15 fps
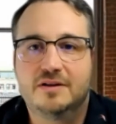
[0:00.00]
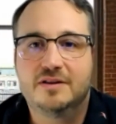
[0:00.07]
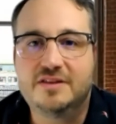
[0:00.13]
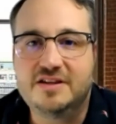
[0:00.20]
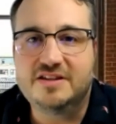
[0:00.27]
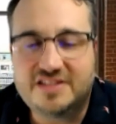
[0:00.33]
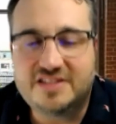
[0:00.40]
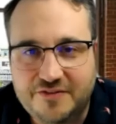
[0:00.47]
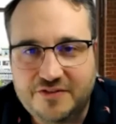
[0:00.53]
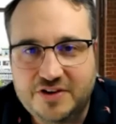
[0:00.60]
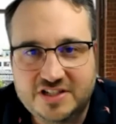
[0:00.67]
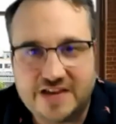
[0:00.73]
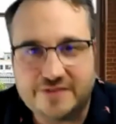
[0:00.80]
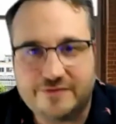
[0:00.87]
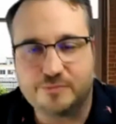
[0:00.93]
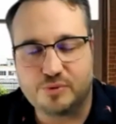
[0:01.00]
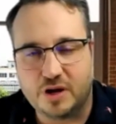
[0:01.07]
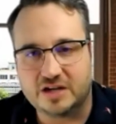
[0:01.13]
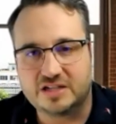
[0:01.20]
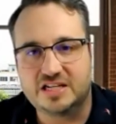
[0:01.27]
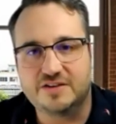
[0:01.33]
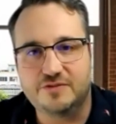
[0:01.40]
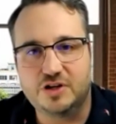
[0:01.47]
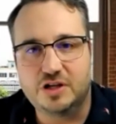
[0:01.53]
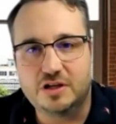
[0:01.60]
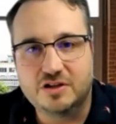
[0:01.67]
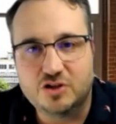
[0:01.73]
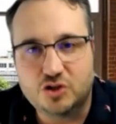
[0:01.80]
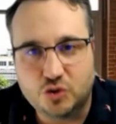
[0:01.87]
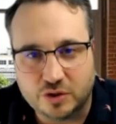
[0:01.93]
the 77
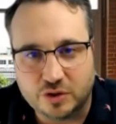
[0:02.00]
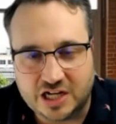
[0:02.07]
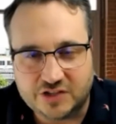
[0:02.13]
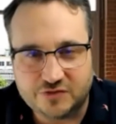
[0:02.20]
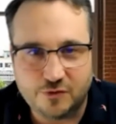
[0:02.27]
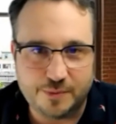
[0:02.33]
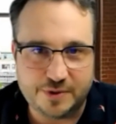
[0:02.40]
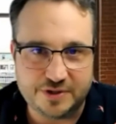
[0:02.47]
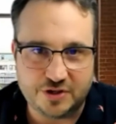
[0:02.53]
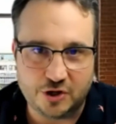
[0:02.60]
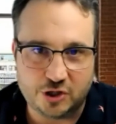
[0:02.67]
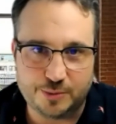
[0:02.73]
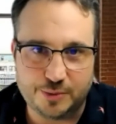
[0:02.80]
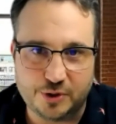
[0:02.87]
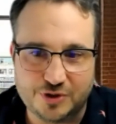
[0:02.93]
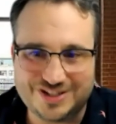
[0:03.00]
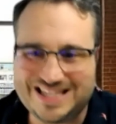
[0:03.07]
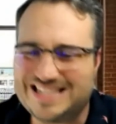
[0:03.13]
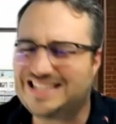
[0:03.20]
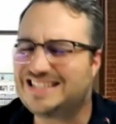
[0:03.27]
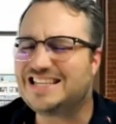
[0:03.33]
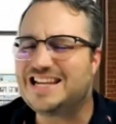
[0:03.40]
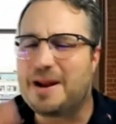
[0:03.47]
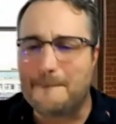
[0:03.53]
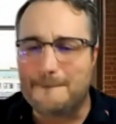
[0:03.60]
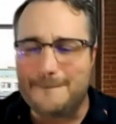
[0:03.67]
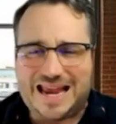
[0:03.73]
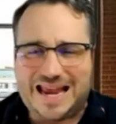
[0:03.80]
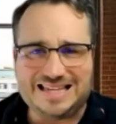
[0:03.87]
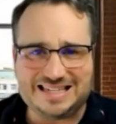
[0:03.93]
productivity shortcuts for busy entrepreneurs. This is an
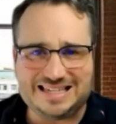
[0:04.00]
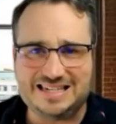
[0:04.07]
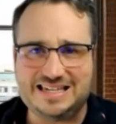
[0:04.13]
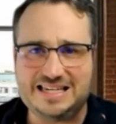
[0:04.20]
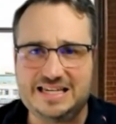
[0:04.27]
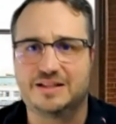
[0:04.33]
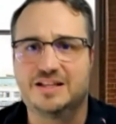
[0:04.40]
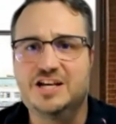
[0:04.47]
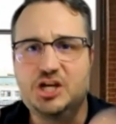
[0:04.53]
amazing deal.